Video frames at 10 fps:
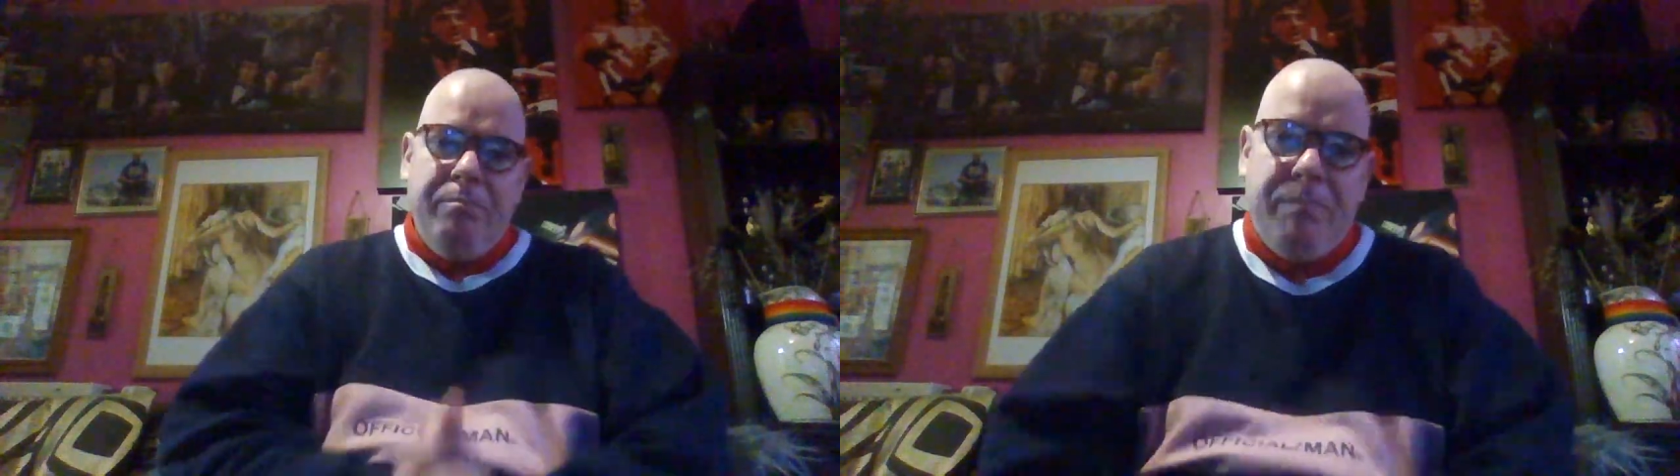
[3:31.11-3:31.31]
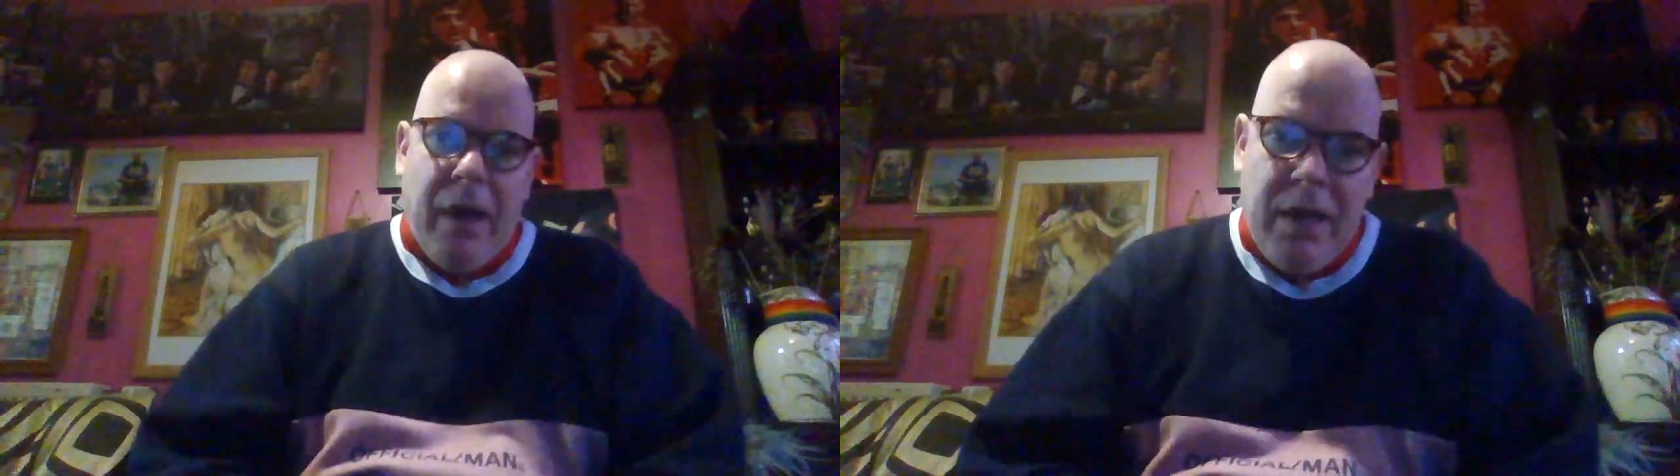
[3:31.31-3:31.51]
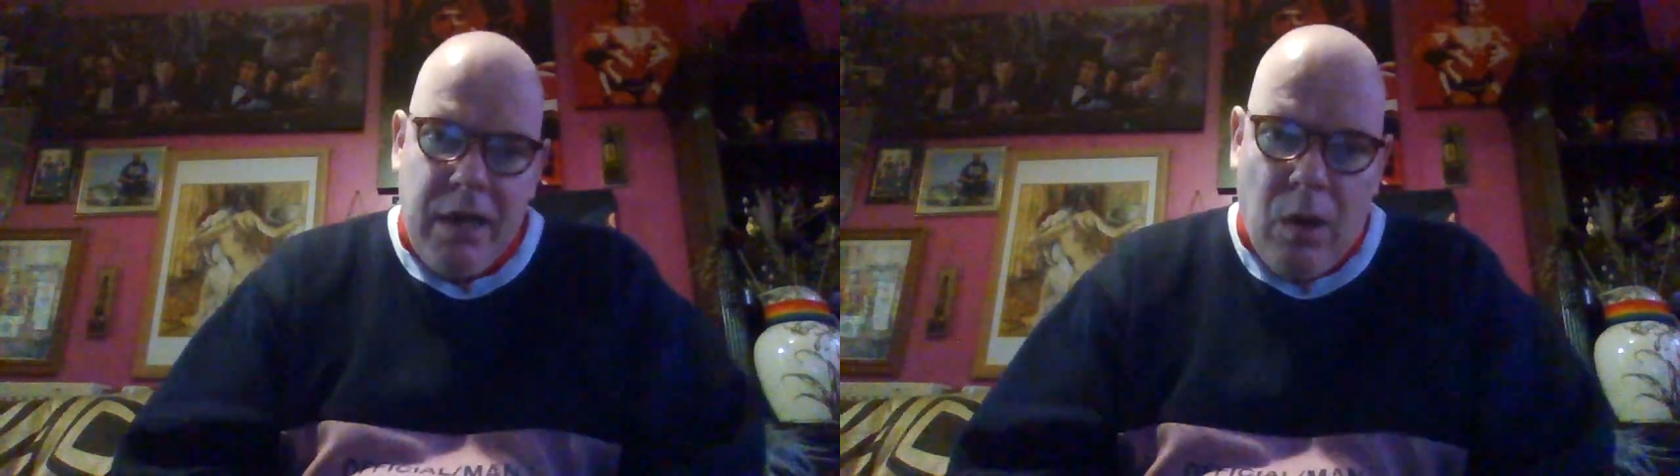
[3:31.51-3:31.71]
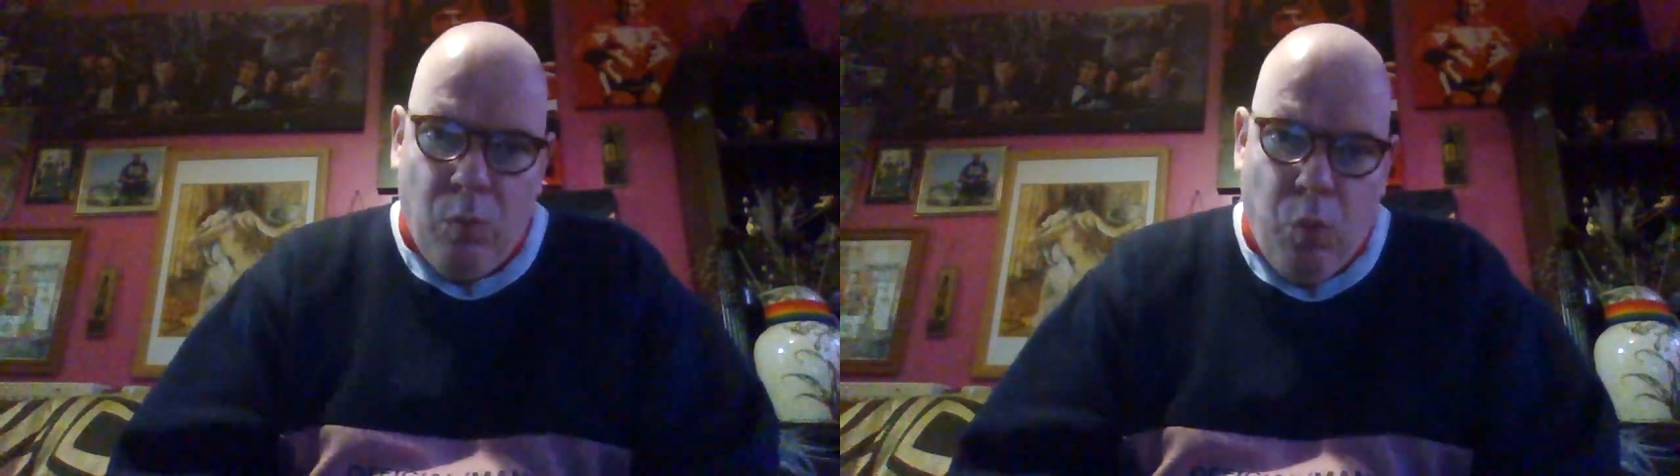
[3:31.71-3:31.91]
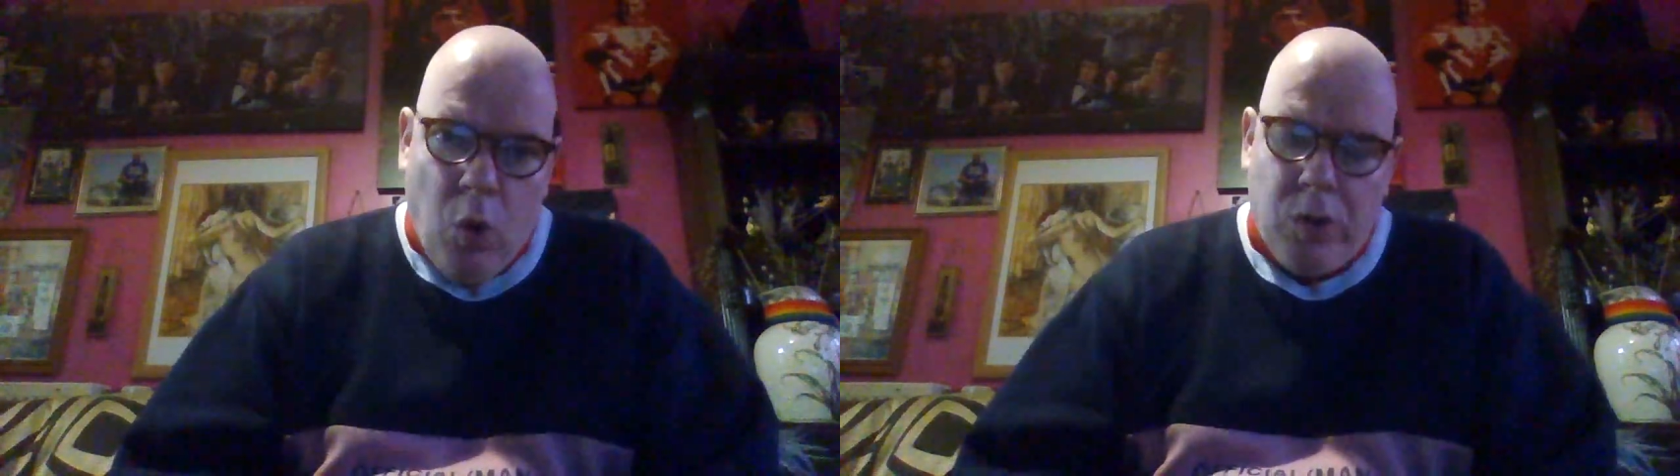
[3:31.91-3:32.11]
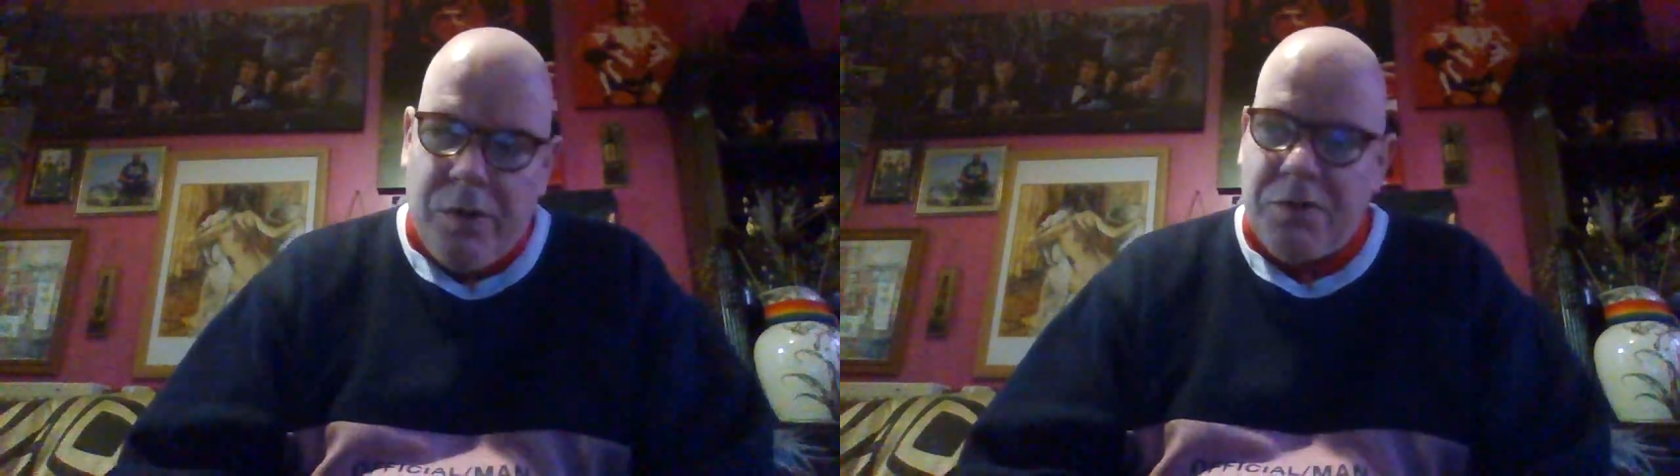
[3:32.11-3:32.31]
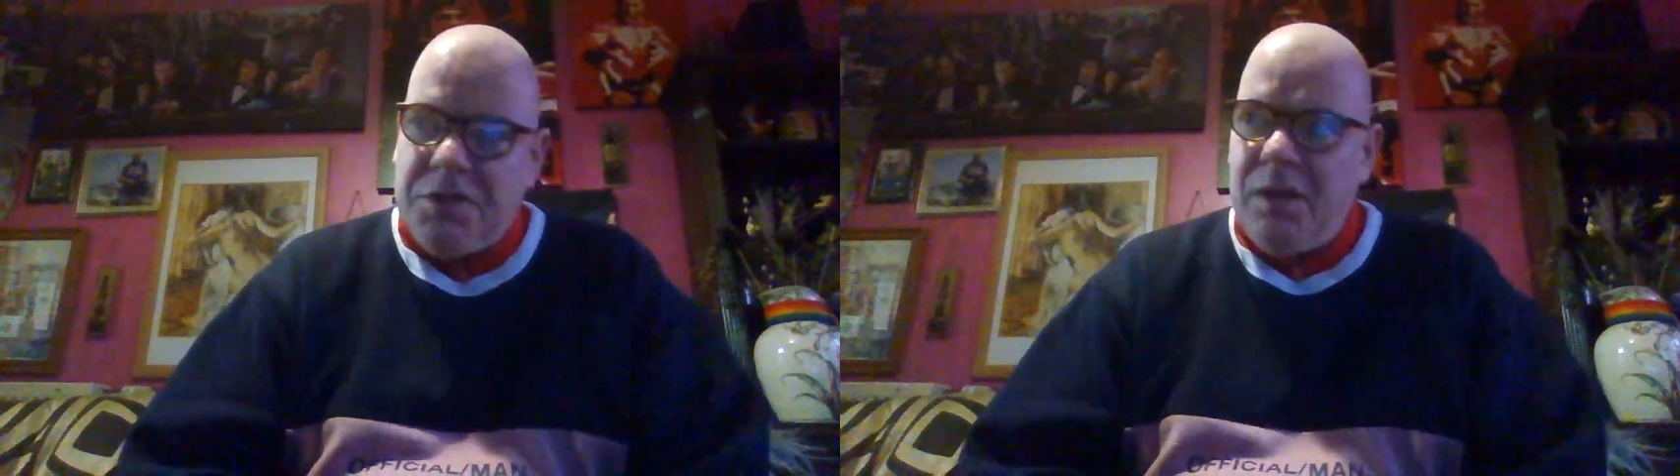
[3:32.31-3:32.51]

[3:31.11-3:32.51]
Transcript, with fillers: buy Walkers